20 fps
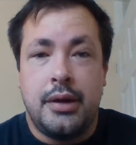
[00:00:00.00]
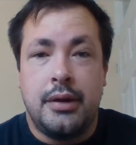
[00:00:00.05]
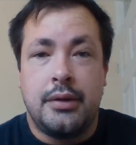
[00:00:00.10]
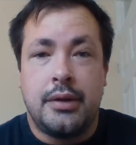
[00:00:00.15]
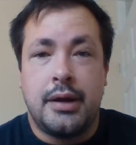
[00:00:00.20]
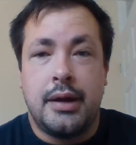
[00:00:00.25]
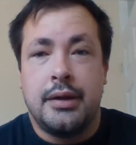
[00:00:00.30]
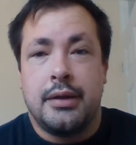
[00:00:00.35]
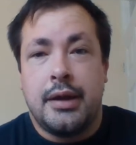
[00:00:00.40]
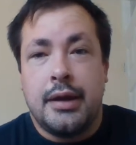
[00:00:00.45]

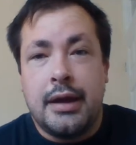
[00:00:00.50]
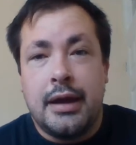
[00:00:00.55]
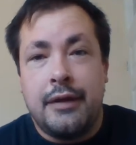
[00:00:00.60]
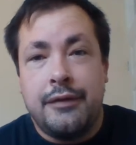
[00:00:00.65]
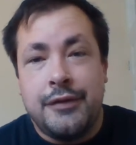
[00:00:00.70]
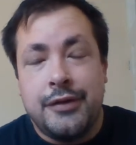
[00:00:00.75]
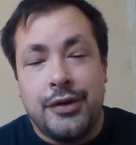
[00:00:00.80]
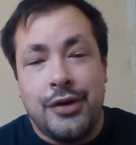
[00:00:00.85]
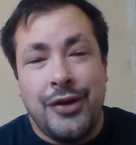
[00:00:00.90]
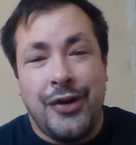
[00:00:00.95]
Okay, they
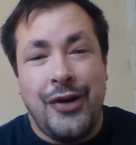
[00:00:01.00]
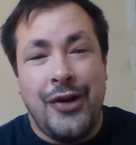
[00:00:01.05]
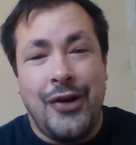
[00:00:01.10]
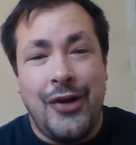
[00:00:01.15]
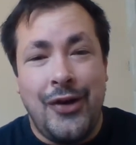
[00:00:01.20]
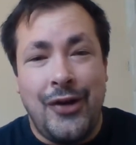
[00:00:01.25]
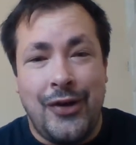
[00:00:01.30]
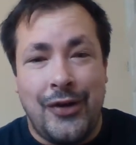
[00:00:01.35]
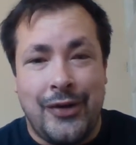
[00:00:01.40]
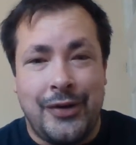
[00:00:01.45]
have to
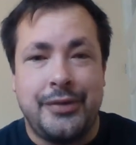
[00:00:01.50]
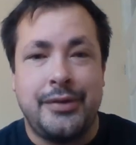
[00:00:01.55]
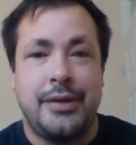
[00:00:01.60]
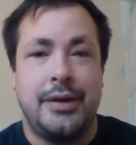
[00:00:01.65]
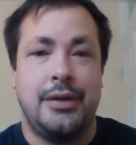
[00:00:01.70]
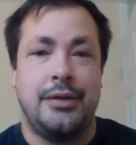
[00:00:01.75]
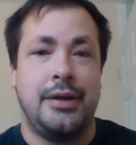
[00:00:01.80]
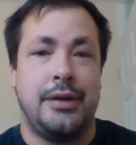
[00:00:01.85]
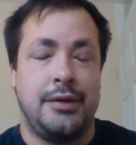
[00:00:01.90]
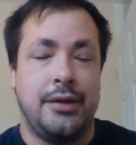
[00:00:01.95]

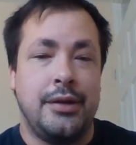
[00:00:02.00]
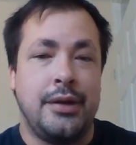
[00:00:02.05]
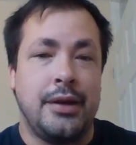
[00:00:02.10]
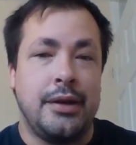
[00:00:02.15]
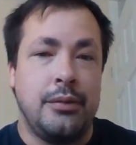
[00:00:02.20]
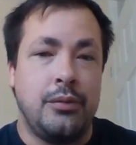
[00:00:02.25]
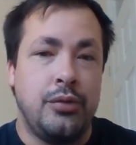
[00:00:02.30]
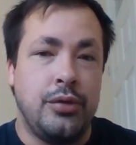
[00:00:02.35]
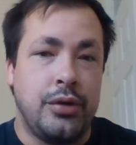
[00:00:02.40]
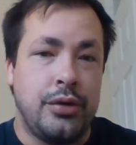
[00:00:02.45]
earn that
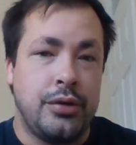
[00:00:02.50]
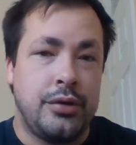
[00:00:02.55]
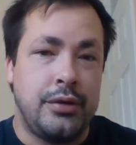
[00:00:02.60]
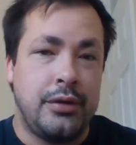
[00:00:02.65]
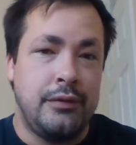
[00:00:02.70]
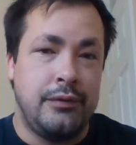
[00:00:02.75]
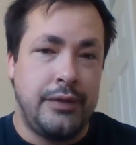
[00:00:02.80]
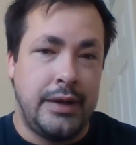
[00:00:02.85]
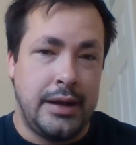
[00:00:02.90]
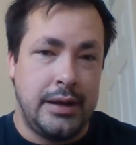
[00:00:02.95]
innate
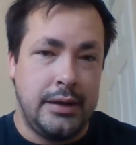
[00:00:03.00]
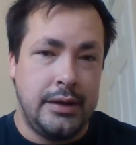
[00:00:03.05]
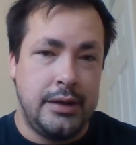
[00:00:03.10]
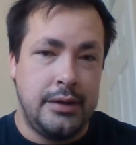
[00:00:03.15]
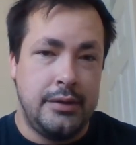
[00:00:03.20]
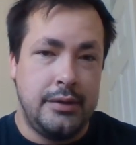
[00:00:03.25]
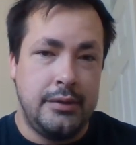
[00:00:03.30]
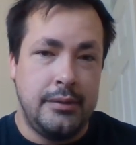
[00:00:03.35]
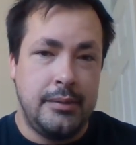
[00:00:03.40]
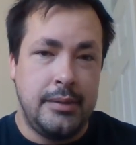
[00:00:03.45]
worth and
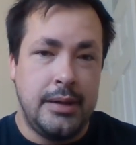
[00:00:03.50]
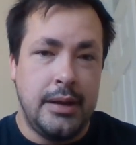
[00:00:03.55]
value.